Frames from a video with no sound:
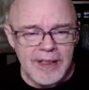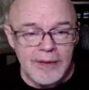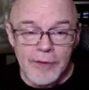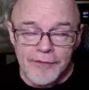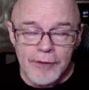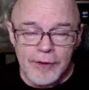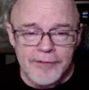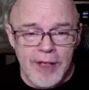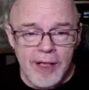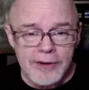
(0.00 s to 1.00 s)
were full
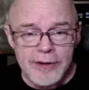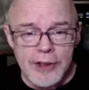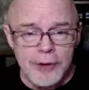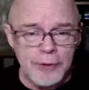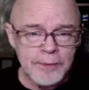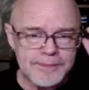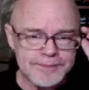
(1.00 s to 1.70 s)
of color too.